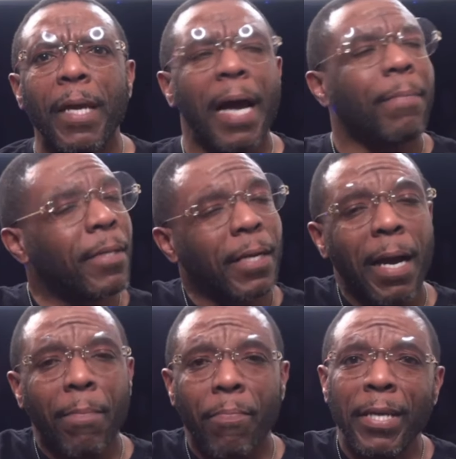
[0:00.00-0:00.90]
I look,
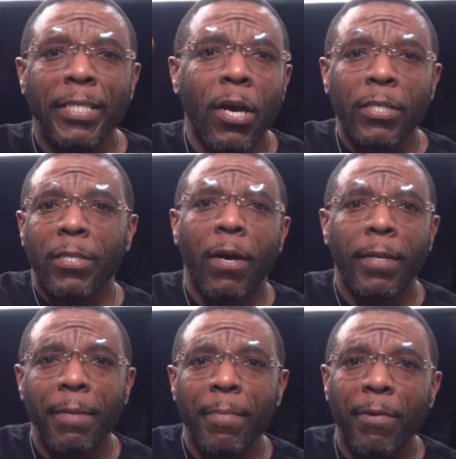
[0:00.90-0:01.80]
I appreciate y'all
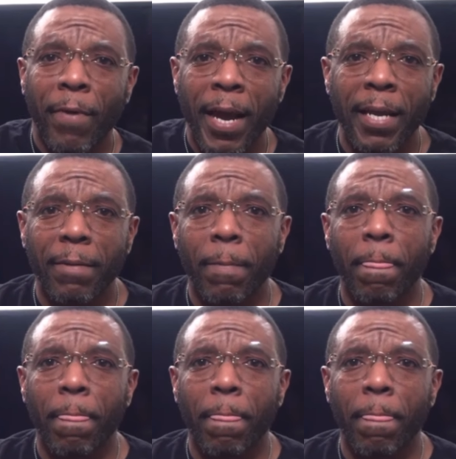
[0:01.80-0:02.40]
letting me rant.